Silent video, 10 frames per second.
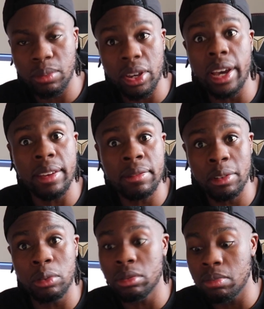But yeah, it
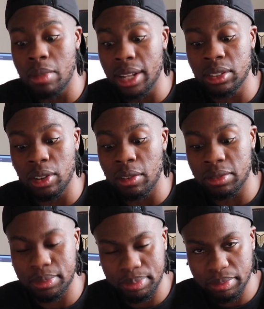feels mad
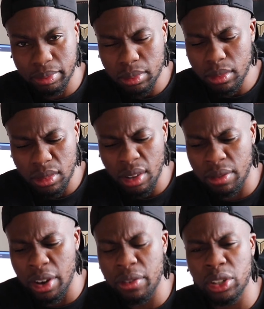soft,
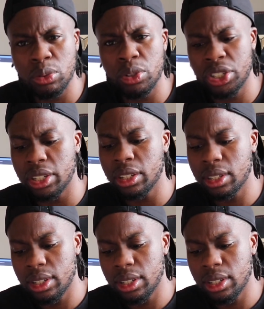very squishy.